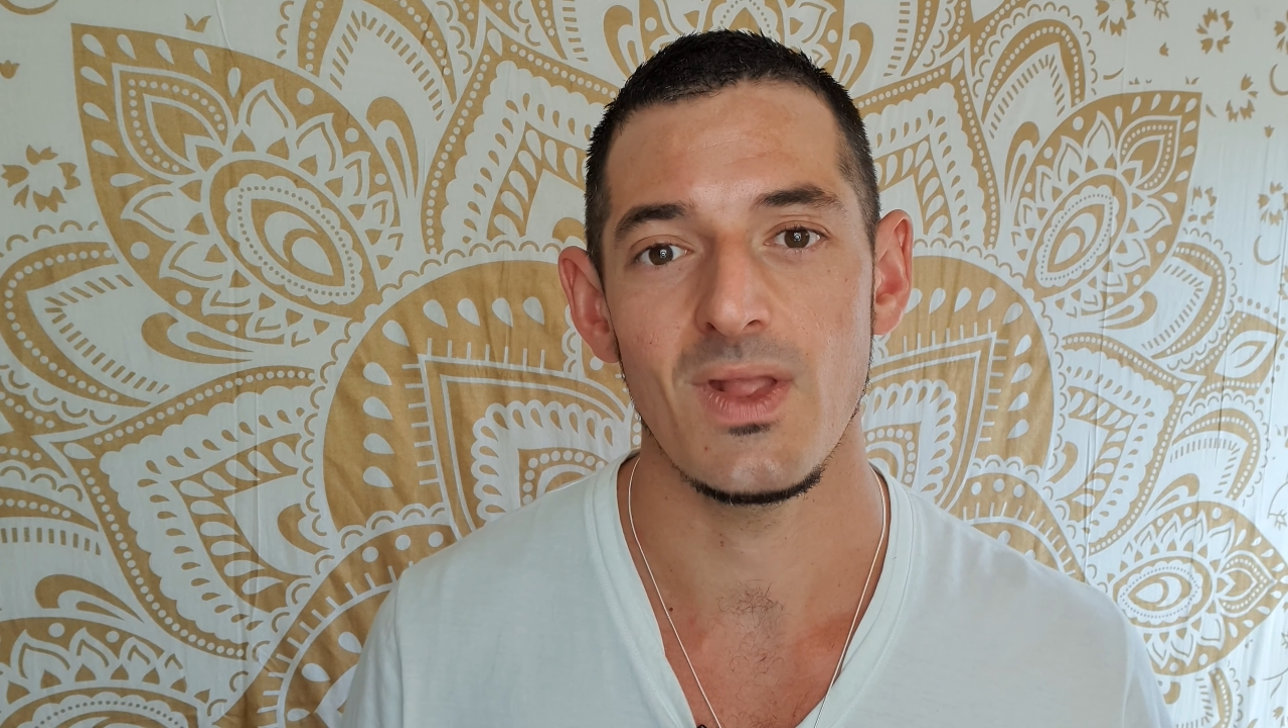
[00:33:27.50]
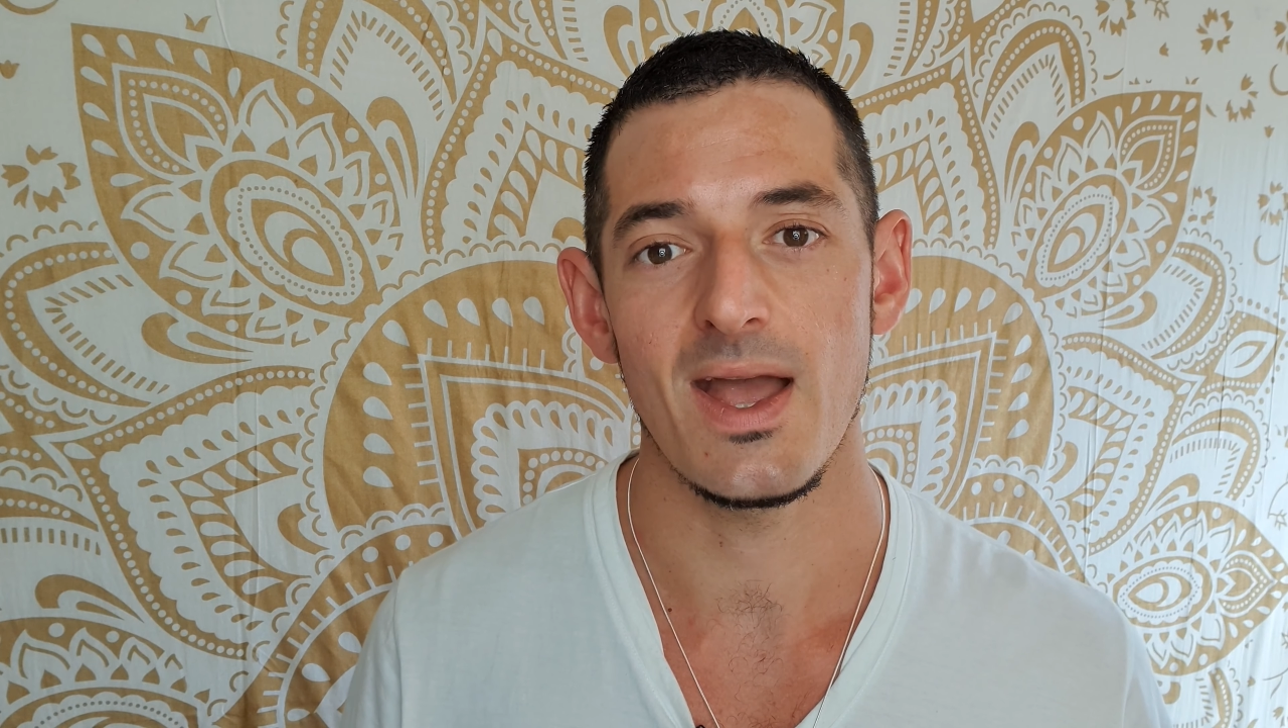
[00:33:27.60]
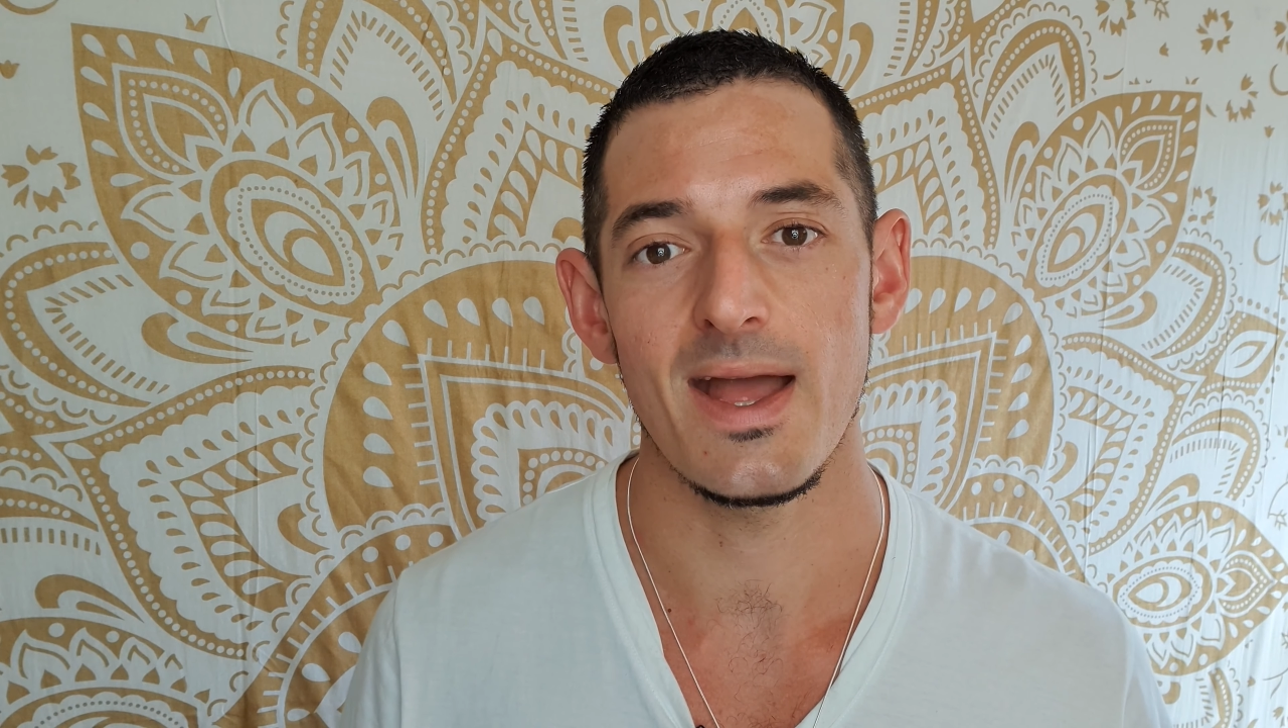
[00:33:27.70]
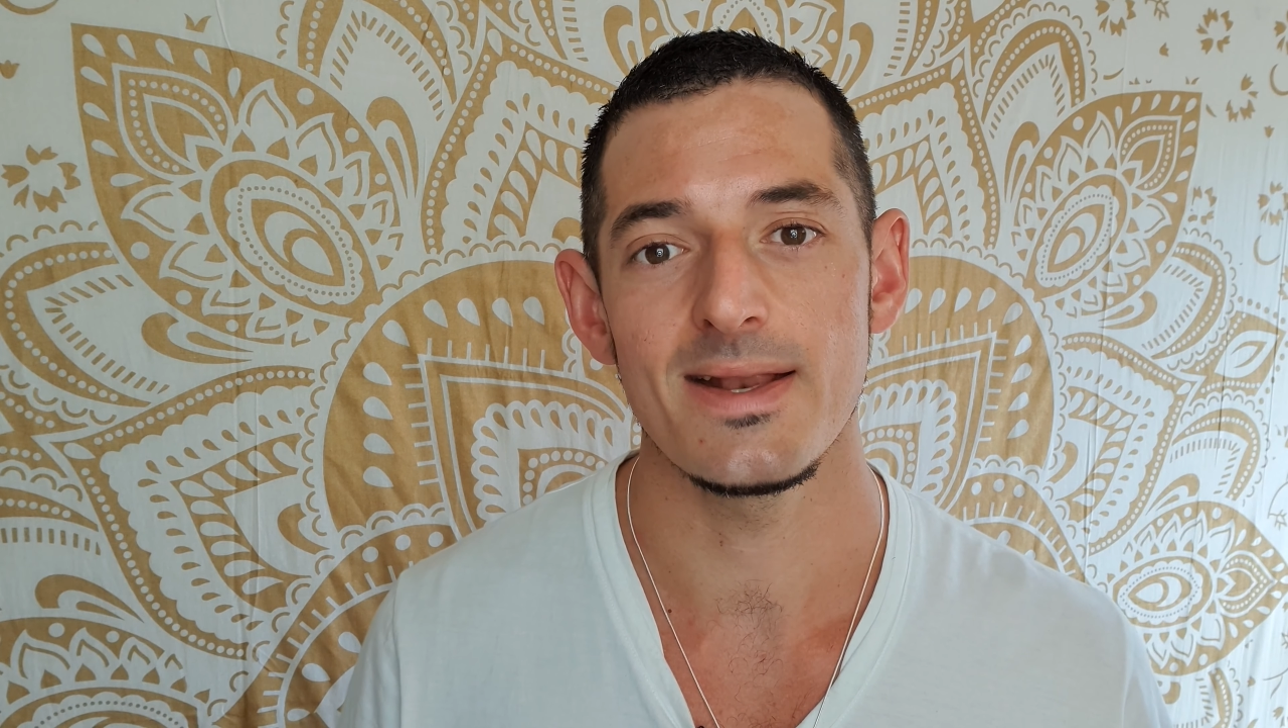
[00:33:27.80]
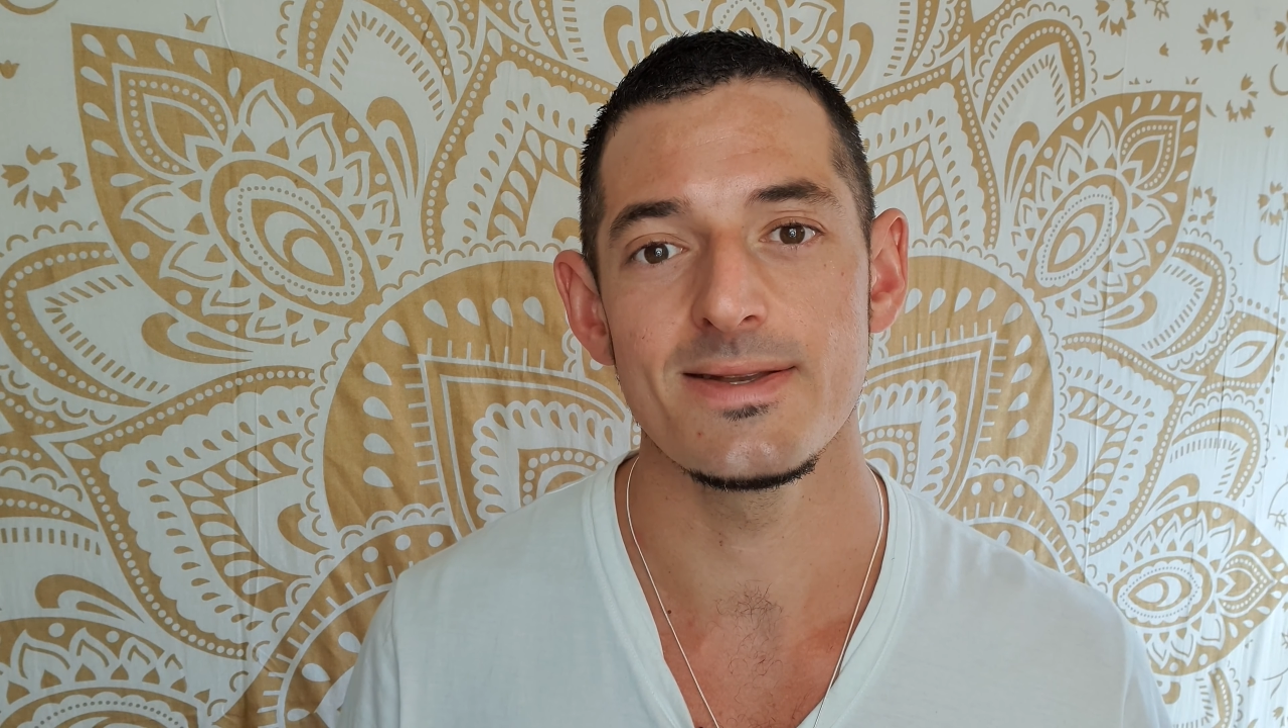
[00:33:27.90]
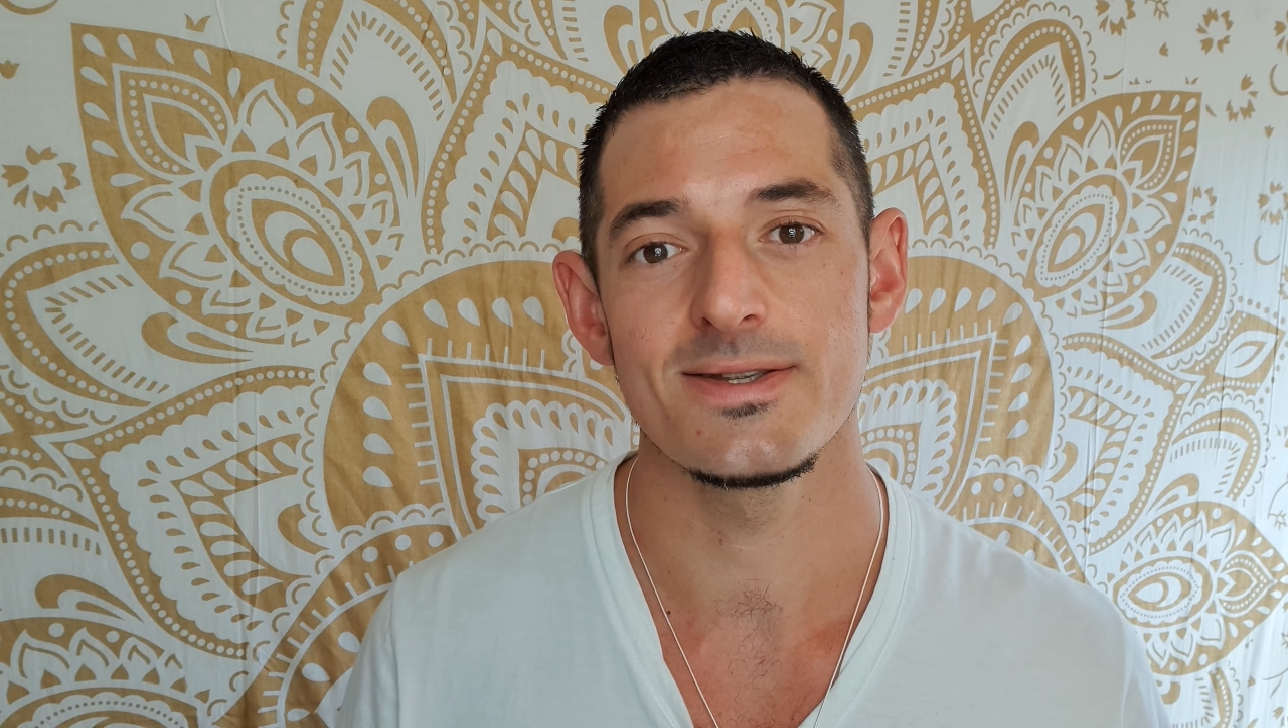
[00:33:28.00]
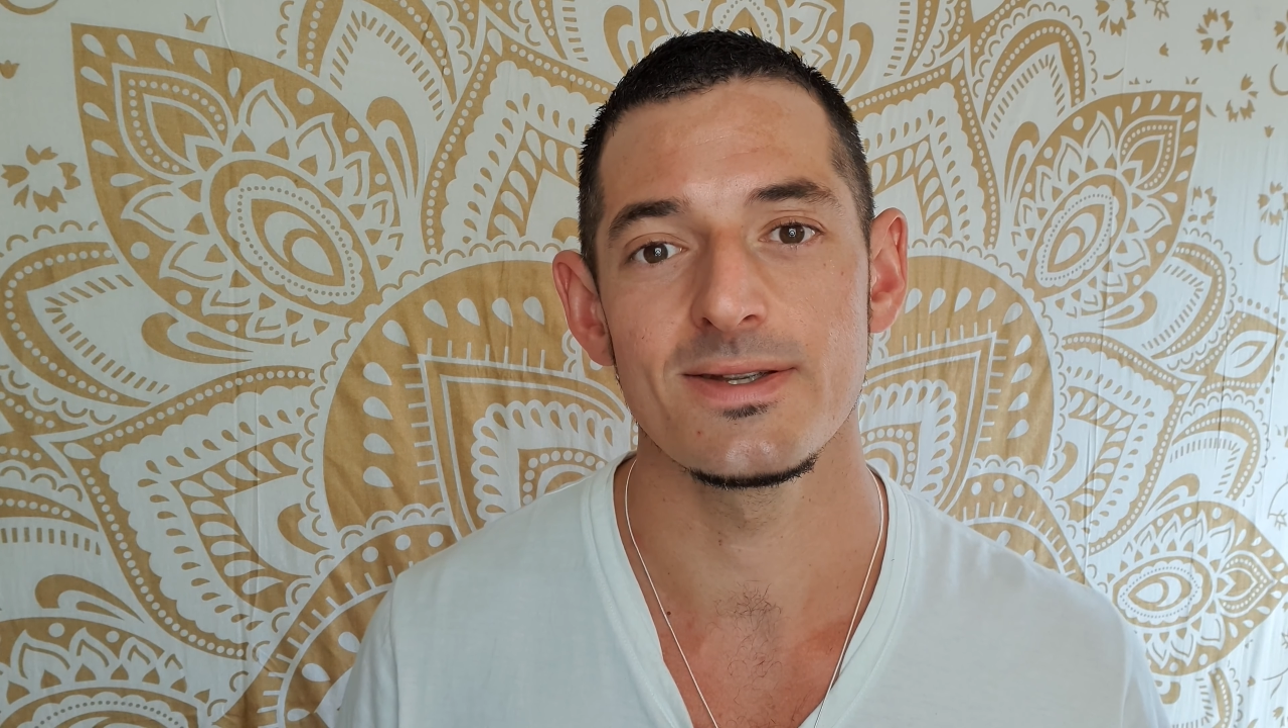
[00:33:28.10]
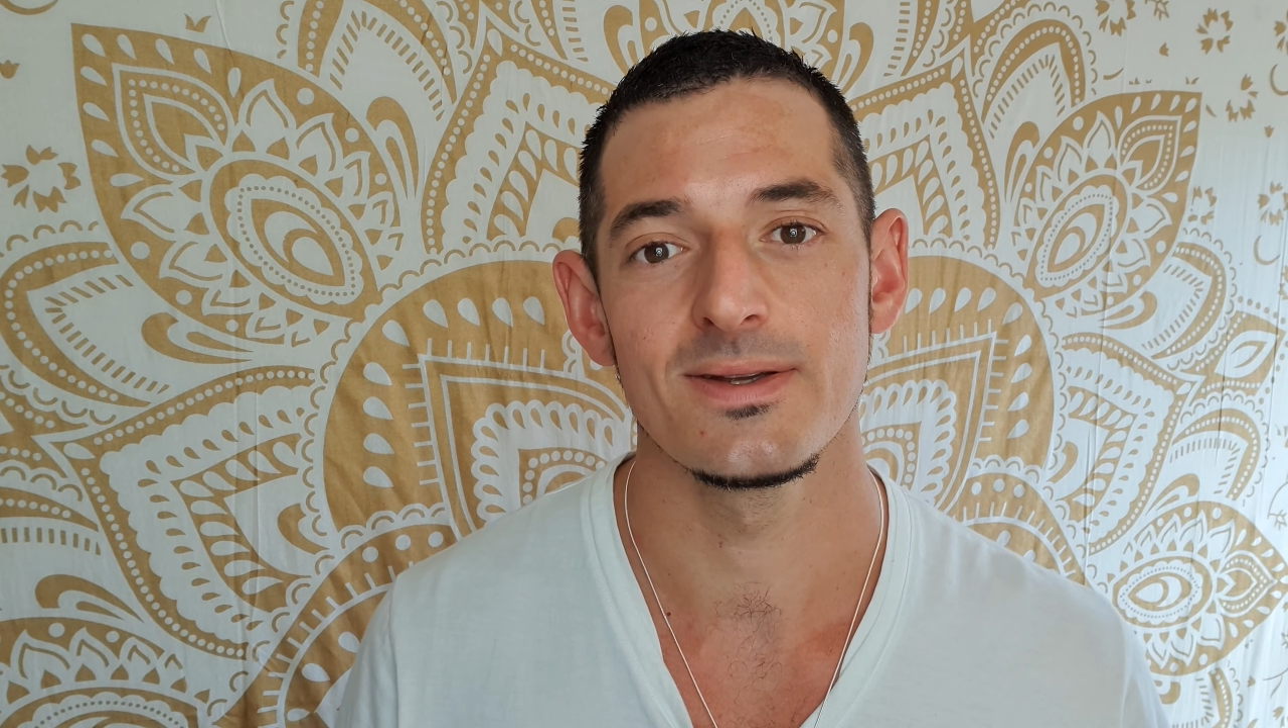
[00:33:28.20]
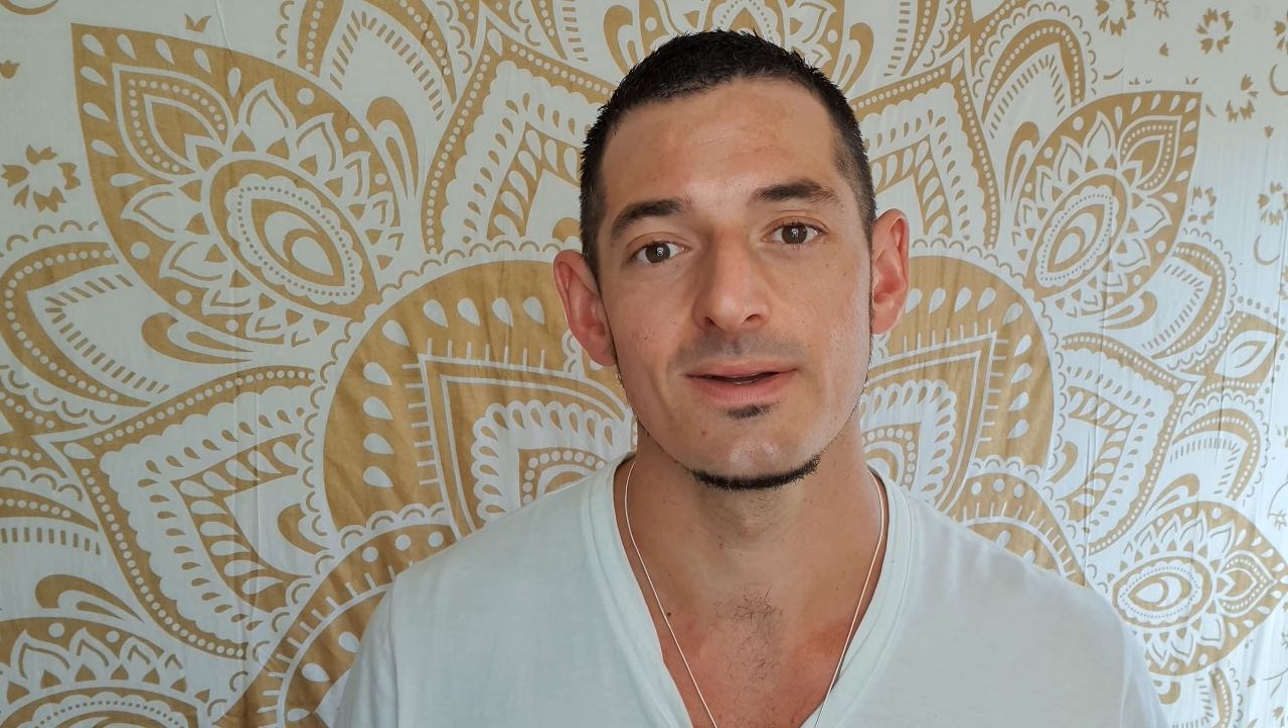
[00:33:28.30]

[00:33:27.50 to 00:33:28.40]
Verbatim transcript: And